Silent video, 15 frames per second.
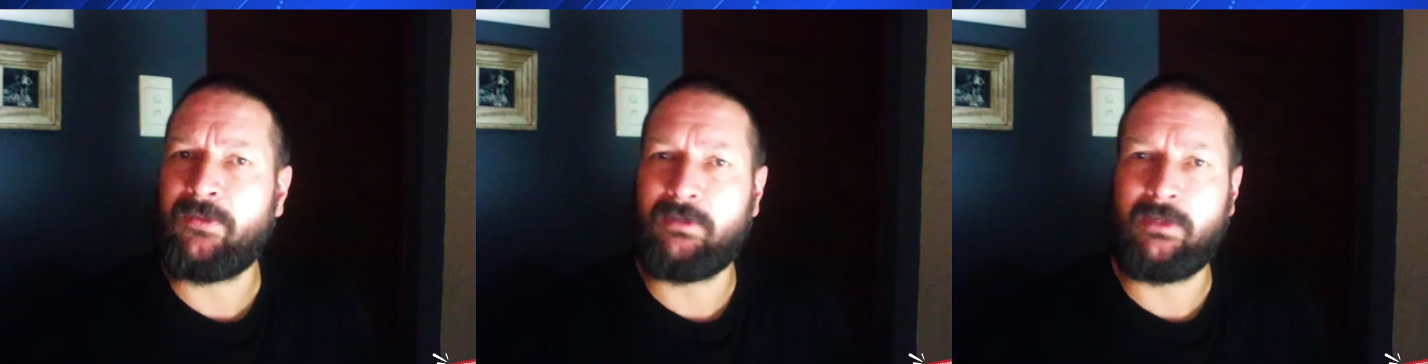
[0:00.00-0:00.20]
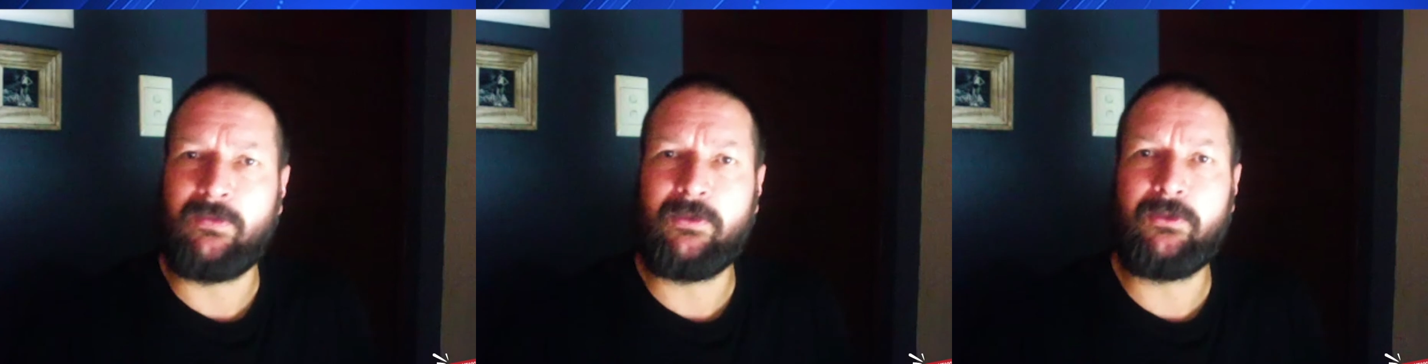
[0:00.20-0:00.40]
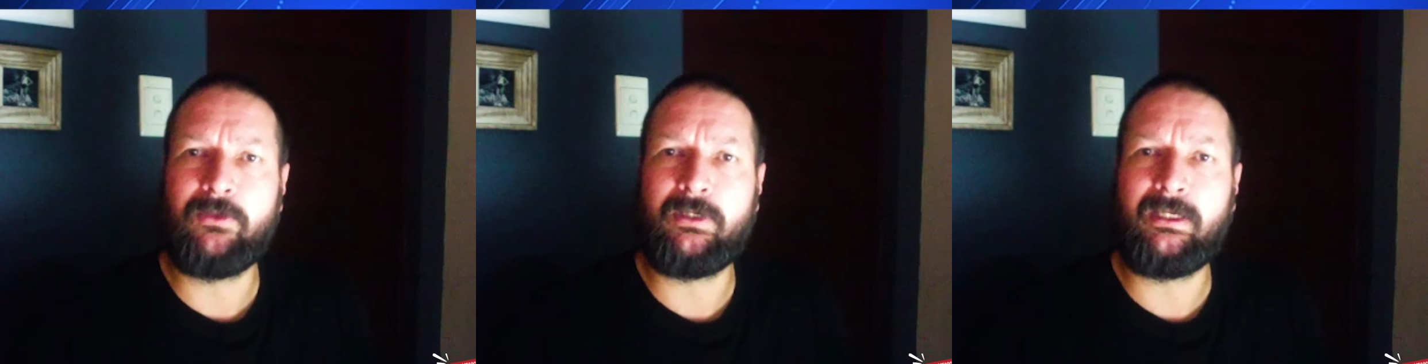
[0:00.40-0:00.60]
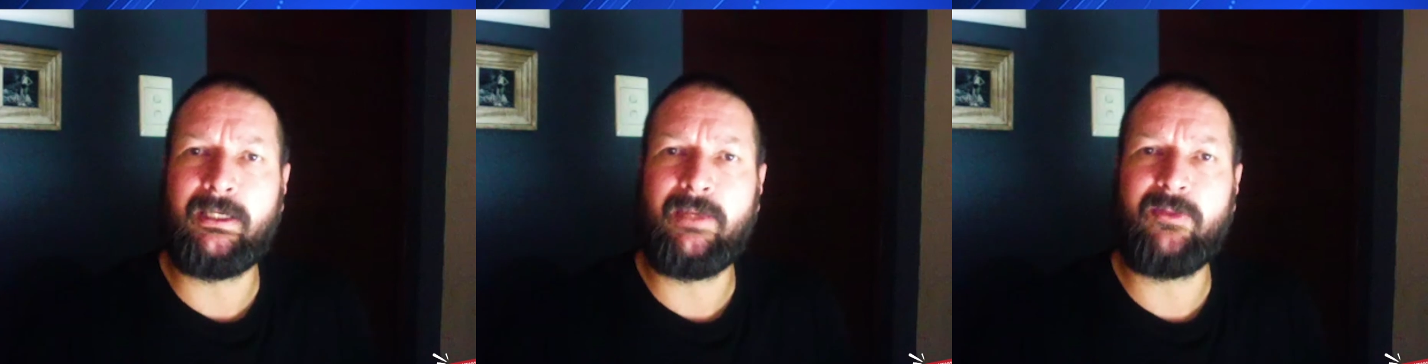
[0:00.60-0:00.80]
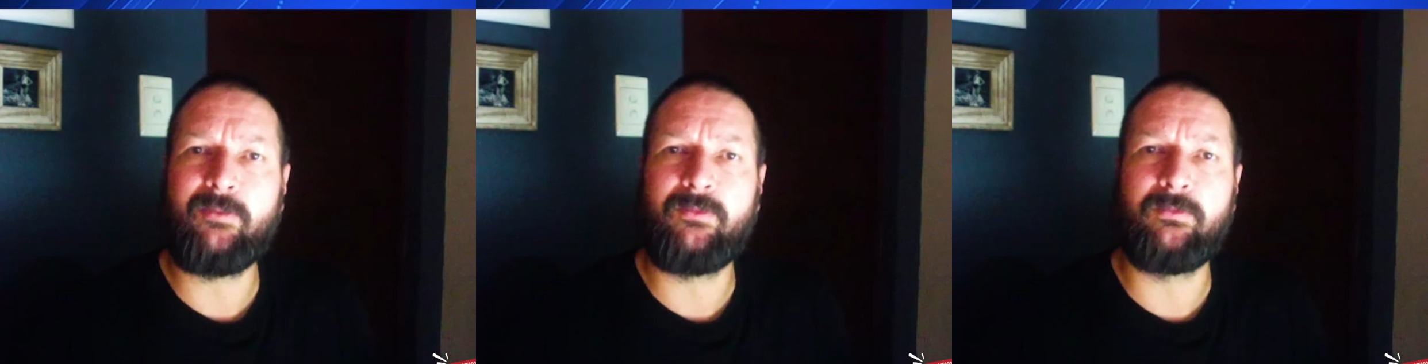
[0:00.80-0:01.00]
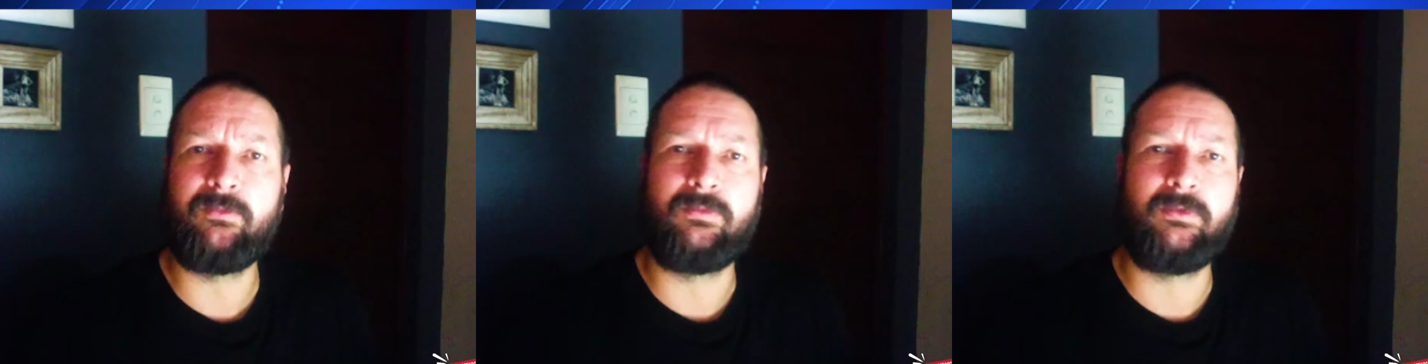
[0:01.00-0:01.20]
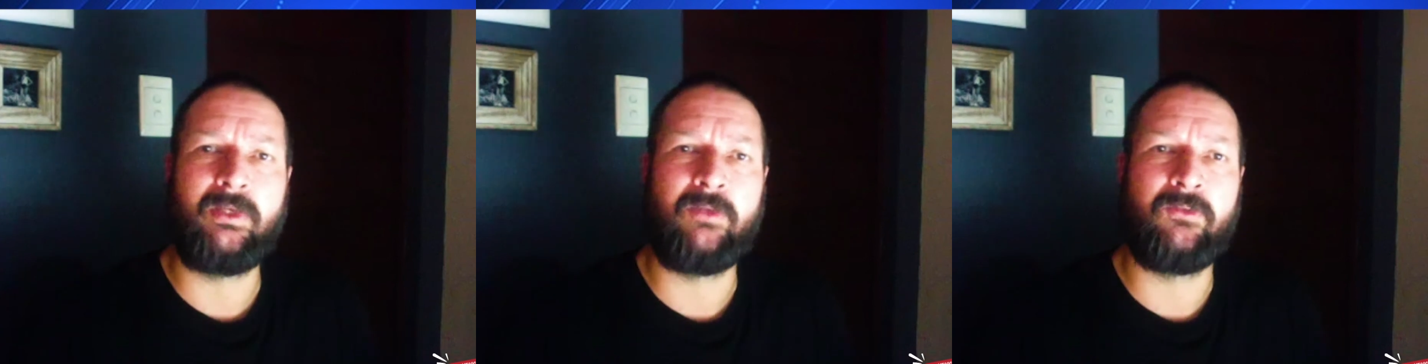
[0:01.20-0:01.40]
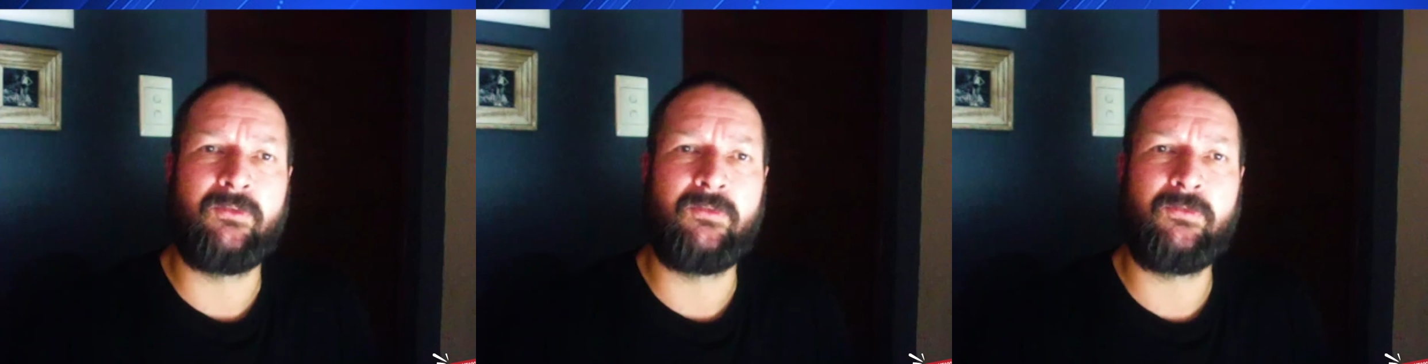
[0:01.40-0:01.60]
I think you can get them
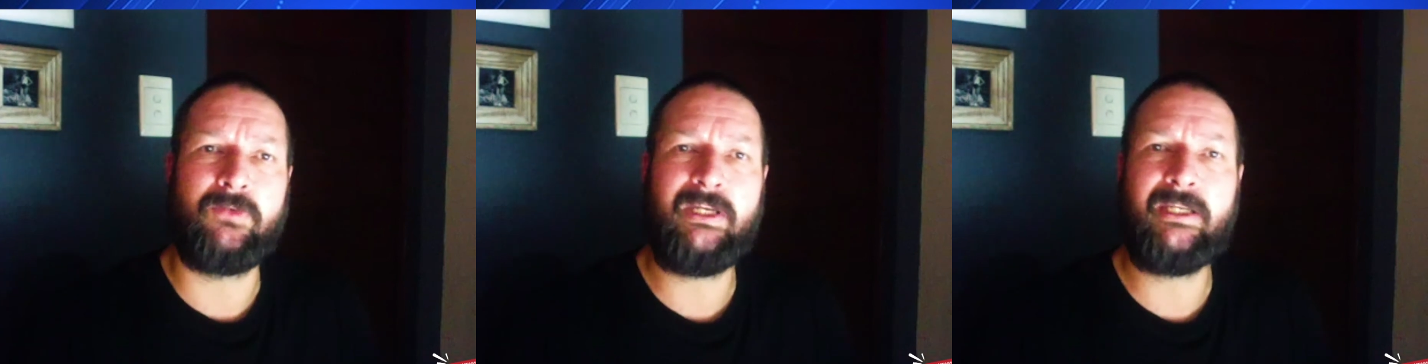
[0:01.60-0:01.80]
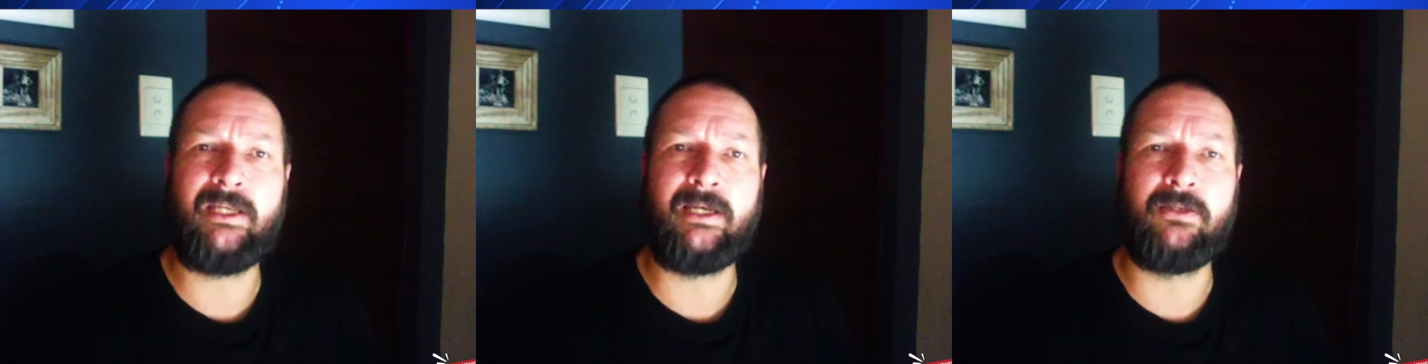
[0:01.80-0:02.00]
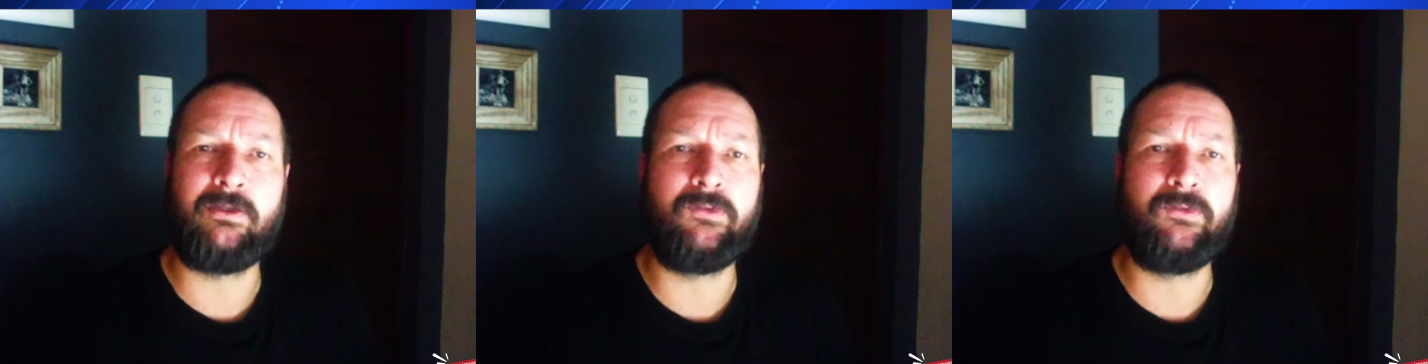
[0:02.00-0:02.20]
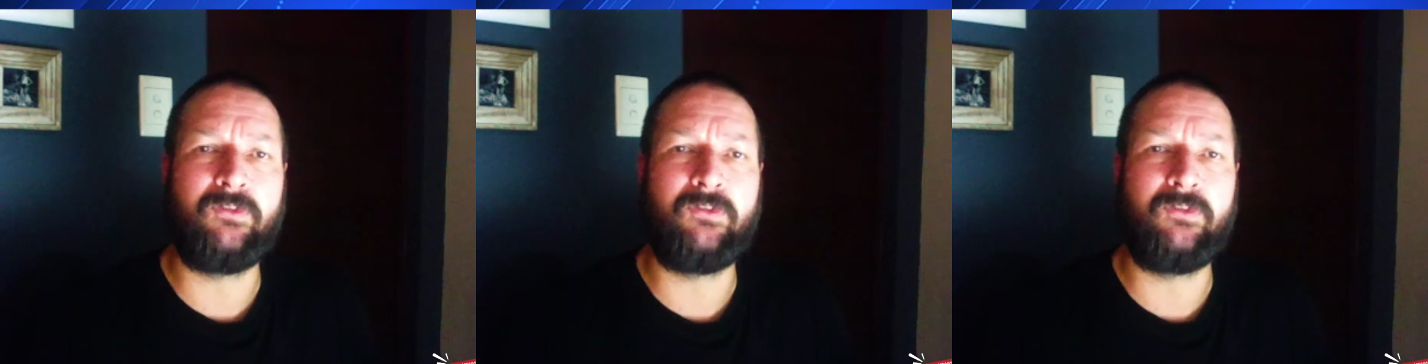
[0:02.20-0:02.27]
as free downloads.